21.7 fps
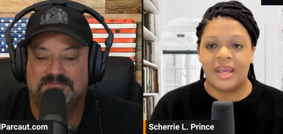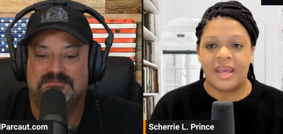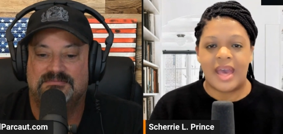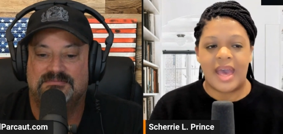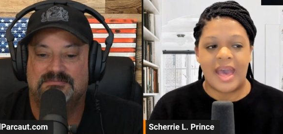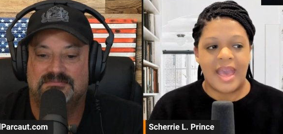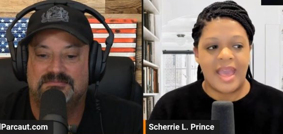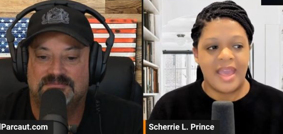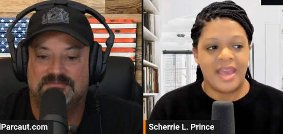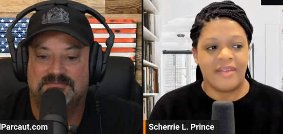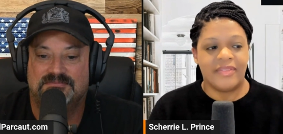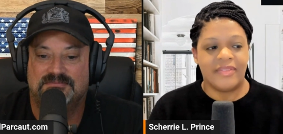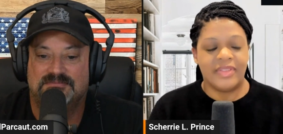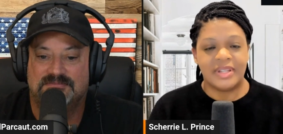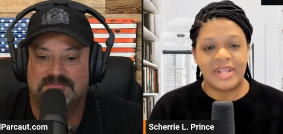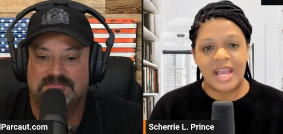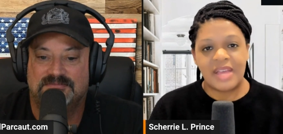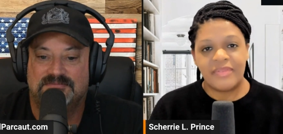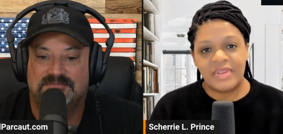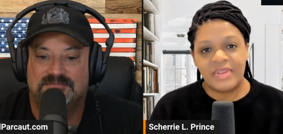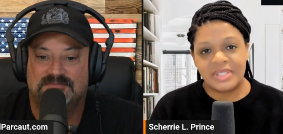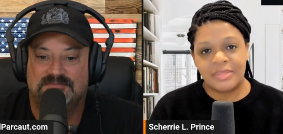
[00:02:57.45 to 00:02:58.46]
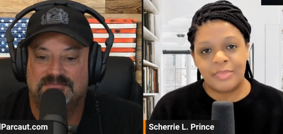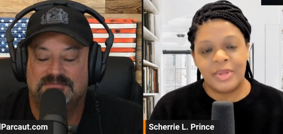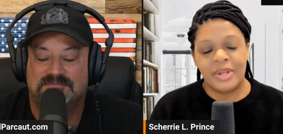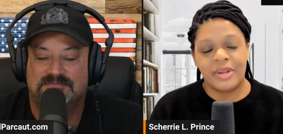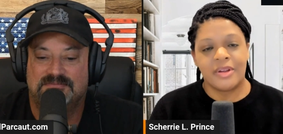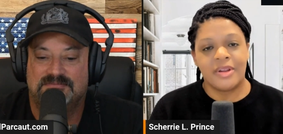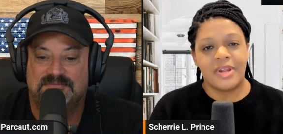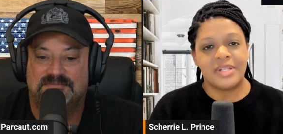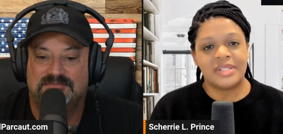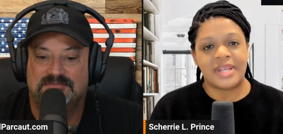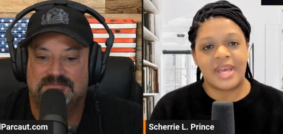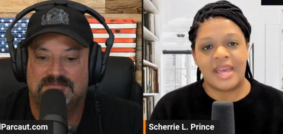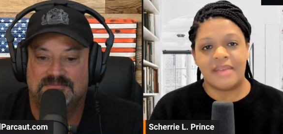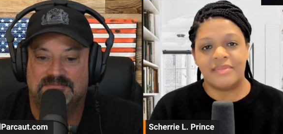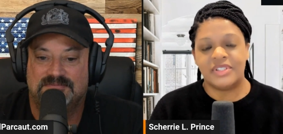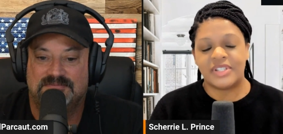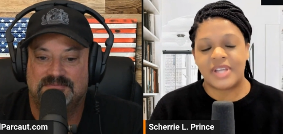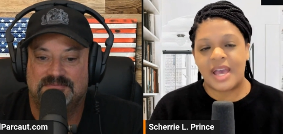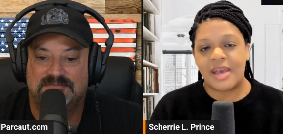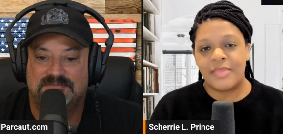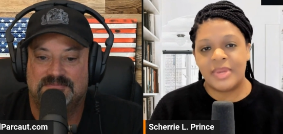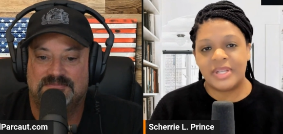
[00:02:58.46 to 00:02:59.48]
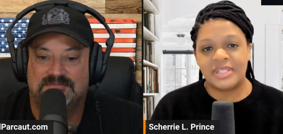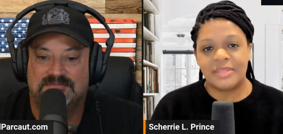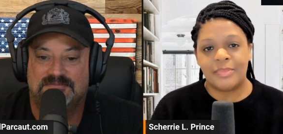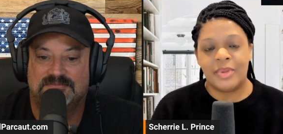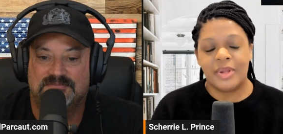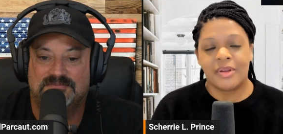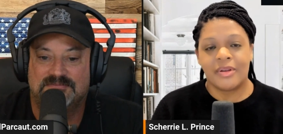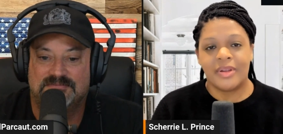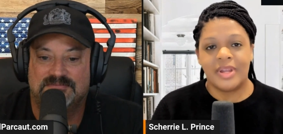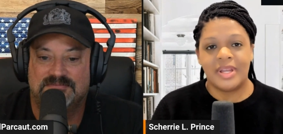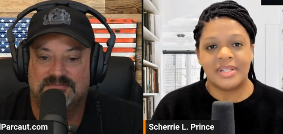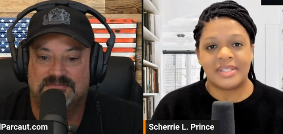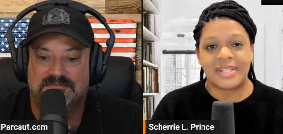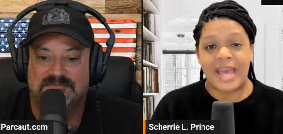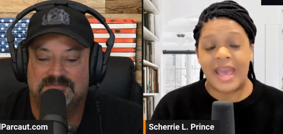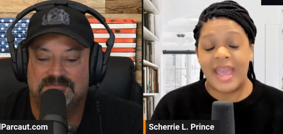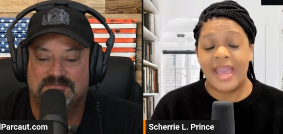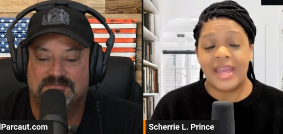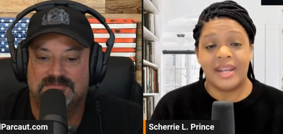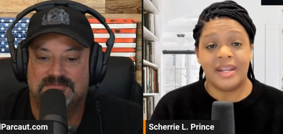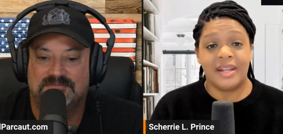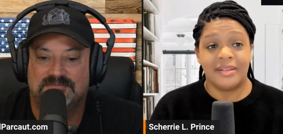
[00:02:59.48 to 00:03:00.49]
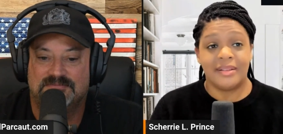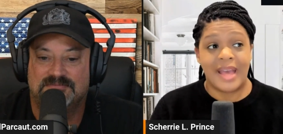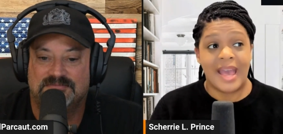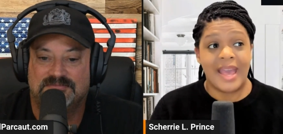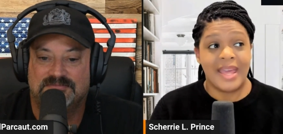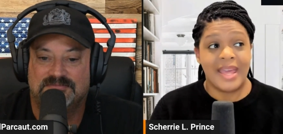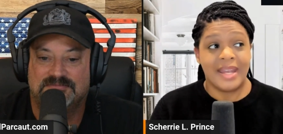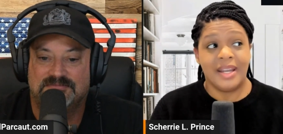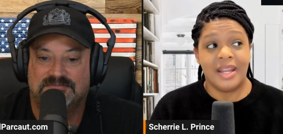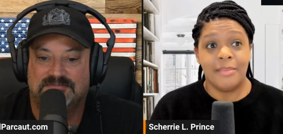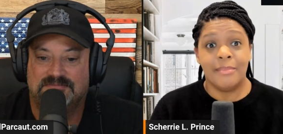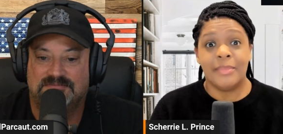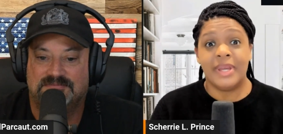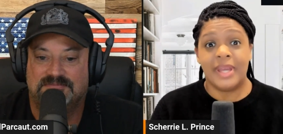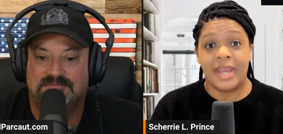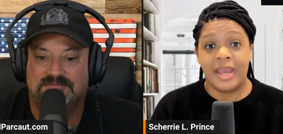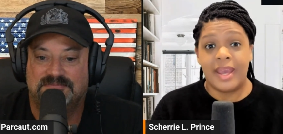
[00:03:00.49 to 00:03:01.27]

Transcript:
Speaker 1: I have the life experience. I have job experience. I had it. I had an M B